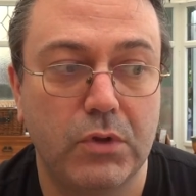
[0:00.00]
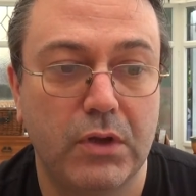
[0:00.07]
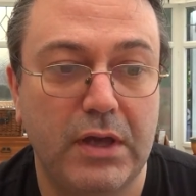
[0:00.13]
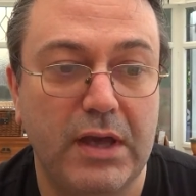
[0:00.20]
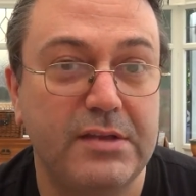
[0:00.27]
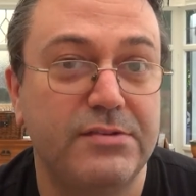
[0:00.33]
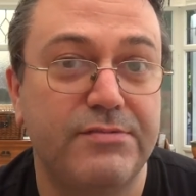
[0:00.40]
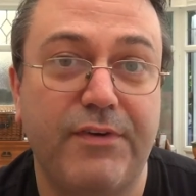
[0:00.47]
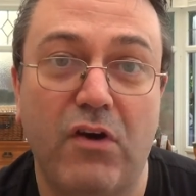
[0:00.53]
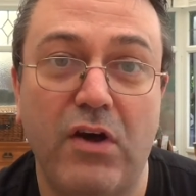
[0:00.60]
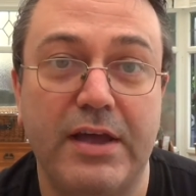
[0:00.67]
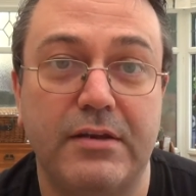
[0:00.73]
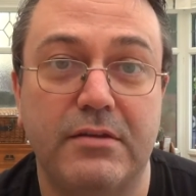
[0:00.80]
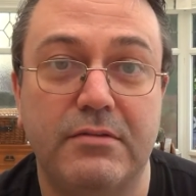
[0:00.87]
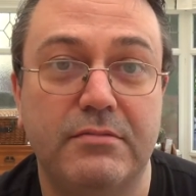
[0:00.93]
it's
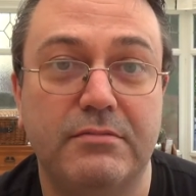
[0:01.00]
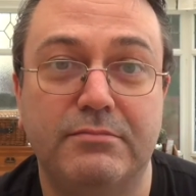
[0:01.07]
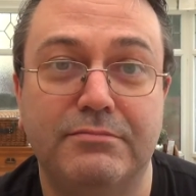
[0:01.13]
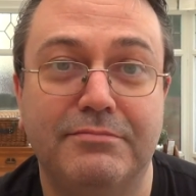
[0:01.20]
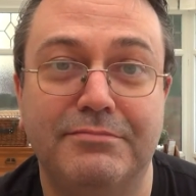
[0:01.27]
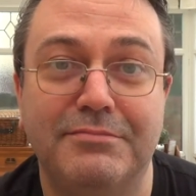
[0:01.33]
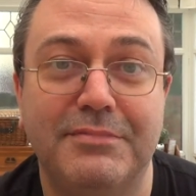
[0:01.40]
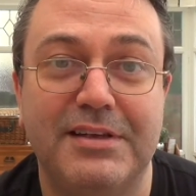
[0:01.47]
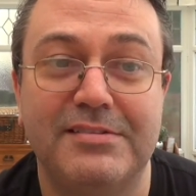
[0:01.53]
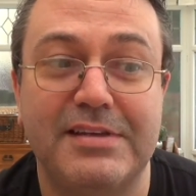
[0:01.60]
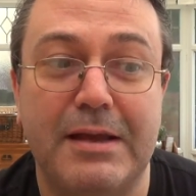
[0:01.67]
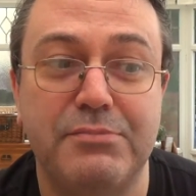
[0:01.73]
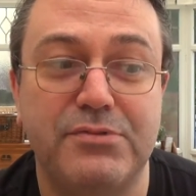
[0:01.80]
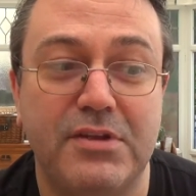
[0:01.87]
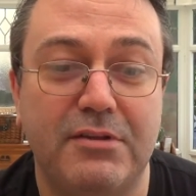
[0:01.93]
fine. It's
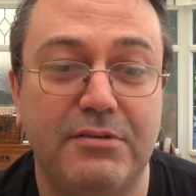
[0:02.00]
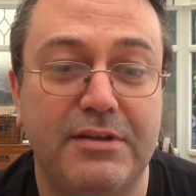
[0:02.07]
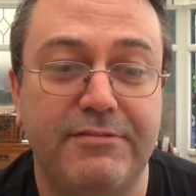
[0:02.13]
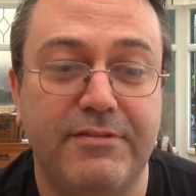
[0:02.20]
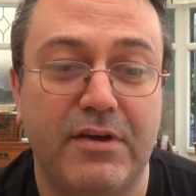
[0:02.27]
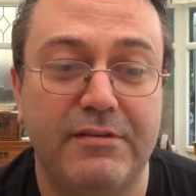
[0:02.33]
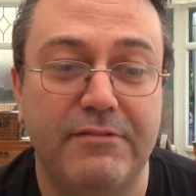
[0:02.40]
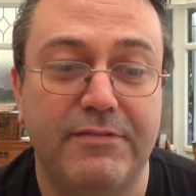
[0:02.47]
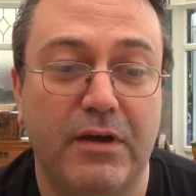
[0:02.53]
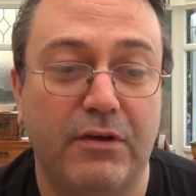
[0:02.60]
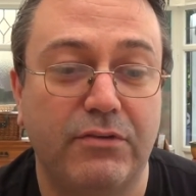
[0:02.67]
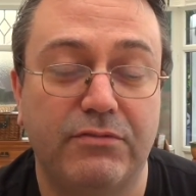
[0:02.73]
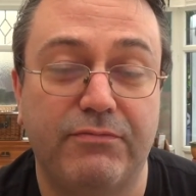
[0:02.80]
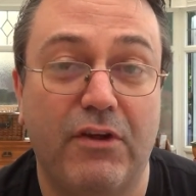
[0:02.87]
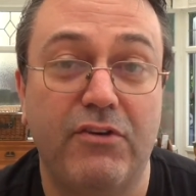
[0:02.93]
absolutely fine,
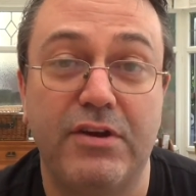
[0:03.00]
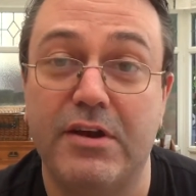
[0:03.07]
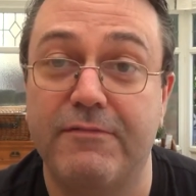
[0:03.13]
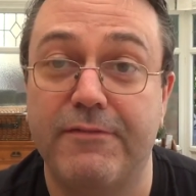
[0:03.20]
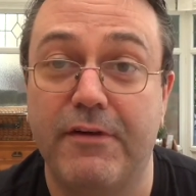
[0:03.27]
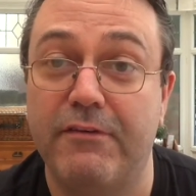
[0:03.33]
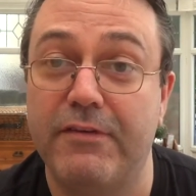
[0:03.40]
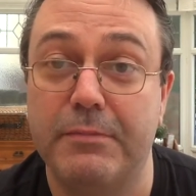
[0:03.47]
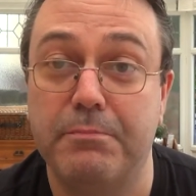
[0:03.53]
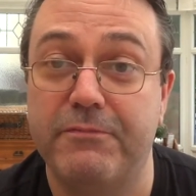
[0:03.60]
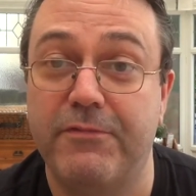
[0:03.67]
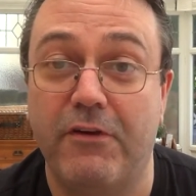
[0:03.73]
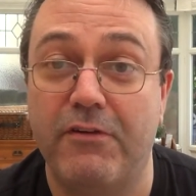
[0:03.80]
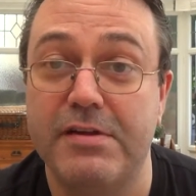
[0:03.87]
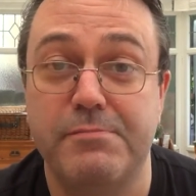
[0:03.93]
folks. Very, very,
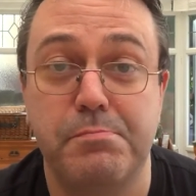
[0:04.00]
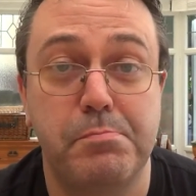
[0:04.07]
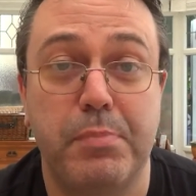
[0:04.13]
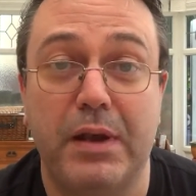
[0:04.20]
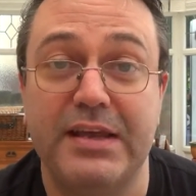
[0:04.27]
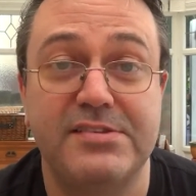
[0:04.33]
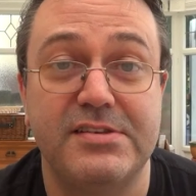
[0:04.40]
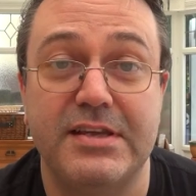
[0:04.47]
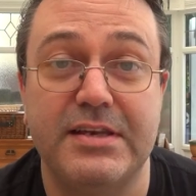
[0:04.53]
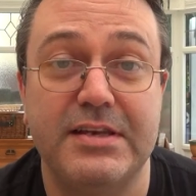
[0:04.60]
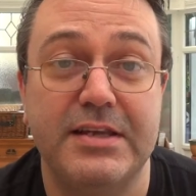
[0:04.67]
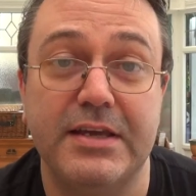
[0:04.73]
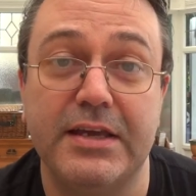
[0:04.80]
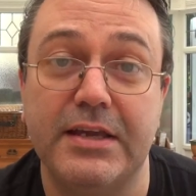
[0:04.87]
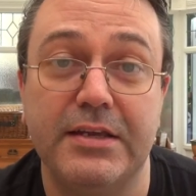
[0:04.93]
very pleasant
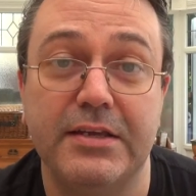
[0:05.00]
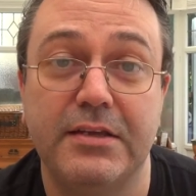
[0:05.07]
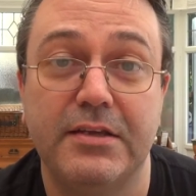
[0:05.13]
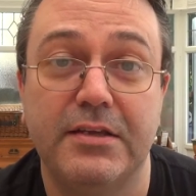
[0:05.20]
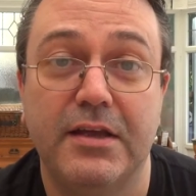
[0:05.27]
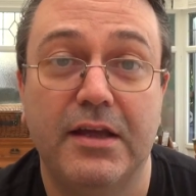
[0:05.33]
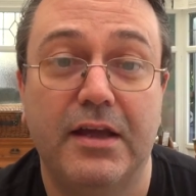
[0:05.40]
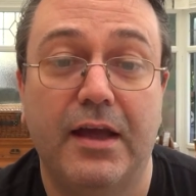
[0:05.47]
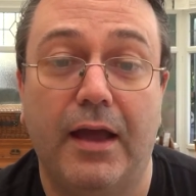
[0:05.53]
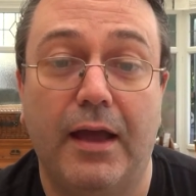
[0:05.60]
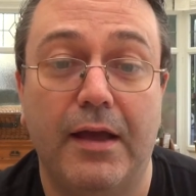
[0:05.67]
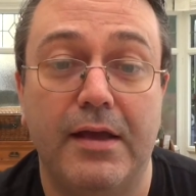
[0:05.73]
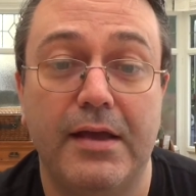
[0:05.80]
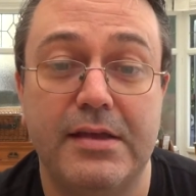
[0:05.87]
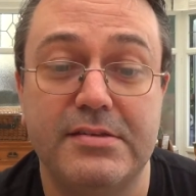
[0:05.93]
indeed.
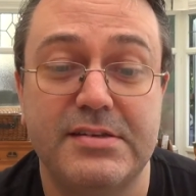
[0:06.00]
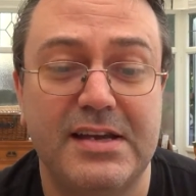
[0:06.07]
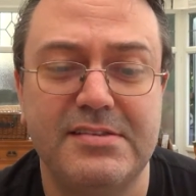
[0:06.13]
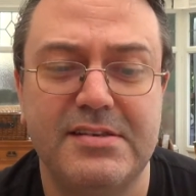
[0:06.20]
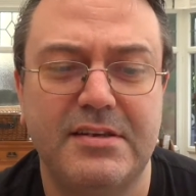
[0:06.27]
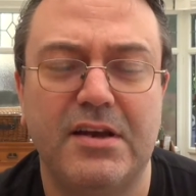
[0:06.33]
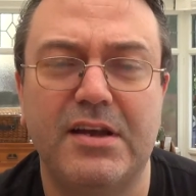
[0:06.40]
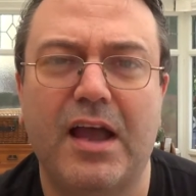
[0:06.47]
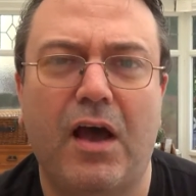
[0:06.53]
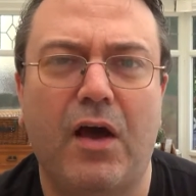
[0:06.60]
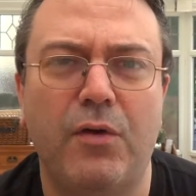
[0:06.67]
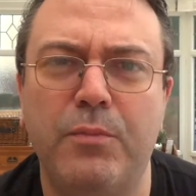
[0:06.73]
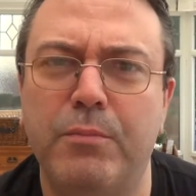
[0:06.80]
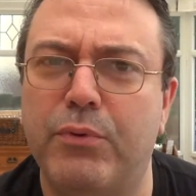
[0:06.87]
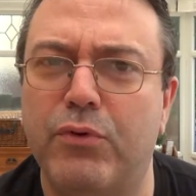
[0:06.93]
It tasted like a
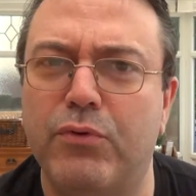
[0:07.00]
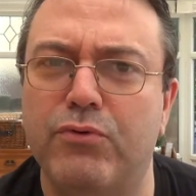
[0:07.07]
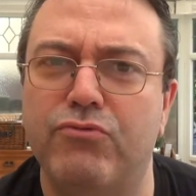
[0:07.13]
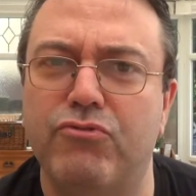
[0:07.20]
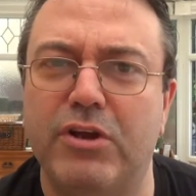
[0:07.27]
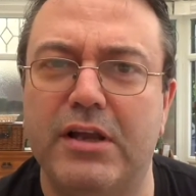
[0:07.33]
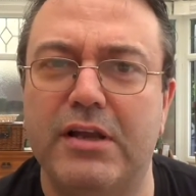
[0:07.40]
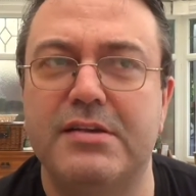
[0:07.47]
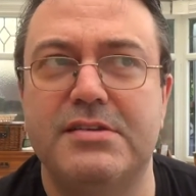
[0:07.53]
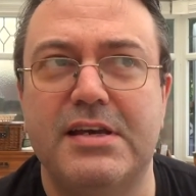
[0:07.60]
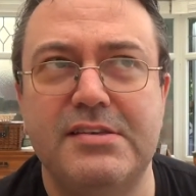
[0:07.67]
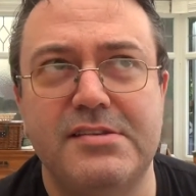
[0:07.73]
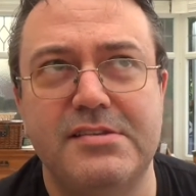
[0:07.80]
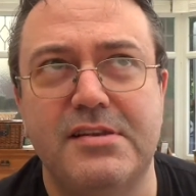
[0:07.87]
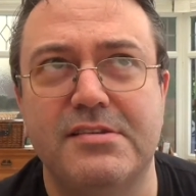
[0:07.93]
homebrew, really. It
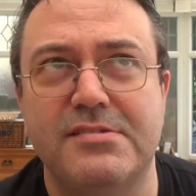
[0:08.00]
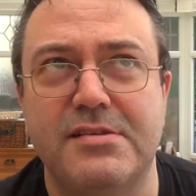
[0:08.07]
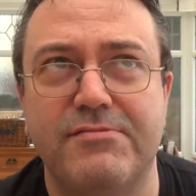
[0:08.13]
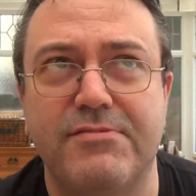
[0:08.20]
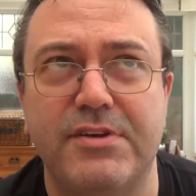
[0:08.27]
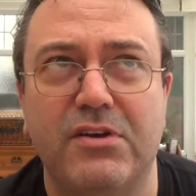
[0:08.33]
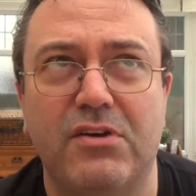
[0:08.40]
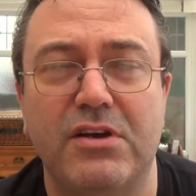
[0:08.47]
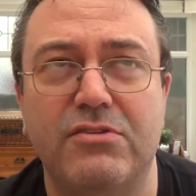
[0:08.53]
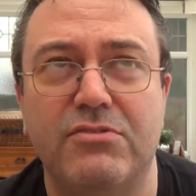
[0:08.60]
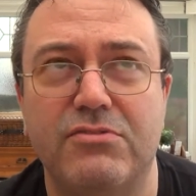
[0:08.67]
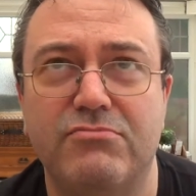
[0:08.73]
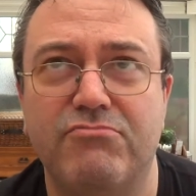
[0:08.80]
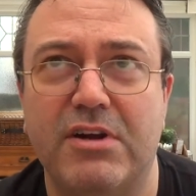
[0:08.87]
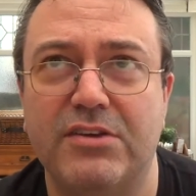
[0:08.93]
tasted like something I
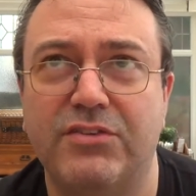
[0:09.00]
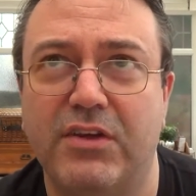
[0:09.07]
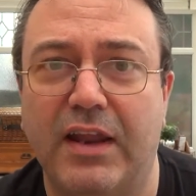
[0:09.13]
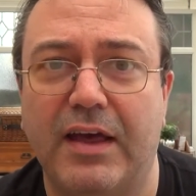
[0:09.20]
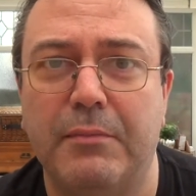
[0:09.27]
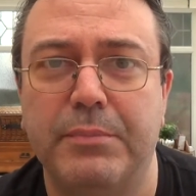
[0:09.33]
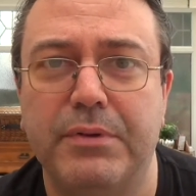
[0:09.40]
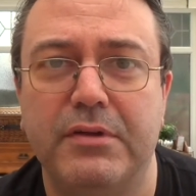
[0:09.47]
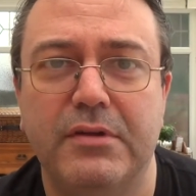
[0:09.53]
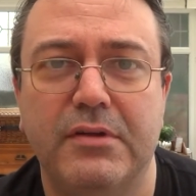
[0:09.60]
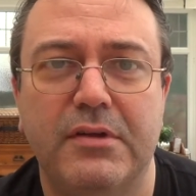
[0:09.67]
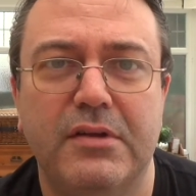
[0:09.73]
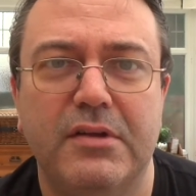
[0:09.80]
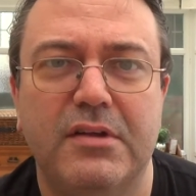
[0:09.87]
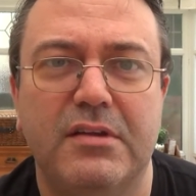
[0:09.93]
could rustle up,
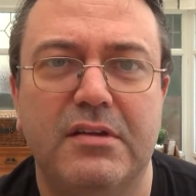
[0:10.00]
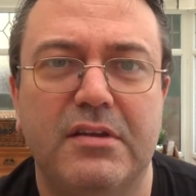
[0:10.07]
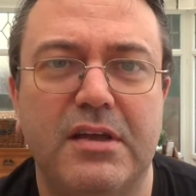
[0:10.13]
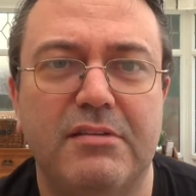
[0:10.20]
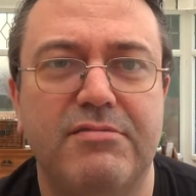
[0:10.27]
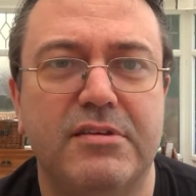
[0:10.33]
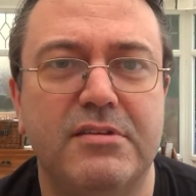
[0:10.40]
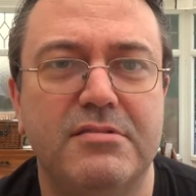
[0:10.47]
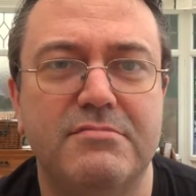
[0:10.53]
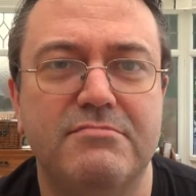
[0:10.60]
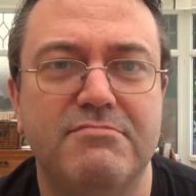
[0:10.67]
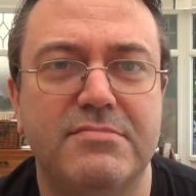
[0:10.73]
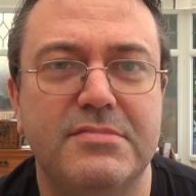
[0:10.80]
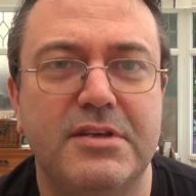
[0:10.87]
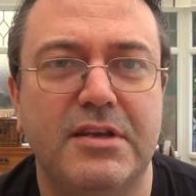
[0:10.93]
given,
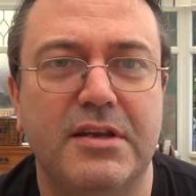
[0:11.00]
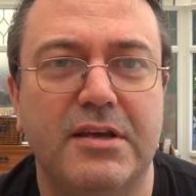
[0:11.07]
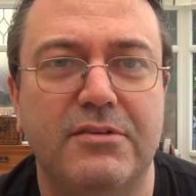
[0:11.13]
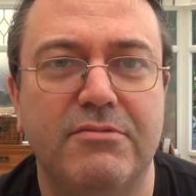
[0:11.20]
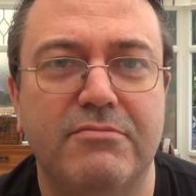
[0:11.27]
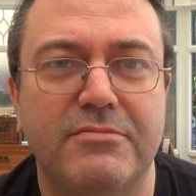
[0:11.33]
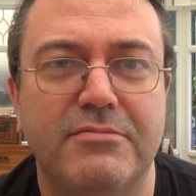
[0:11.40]
you know,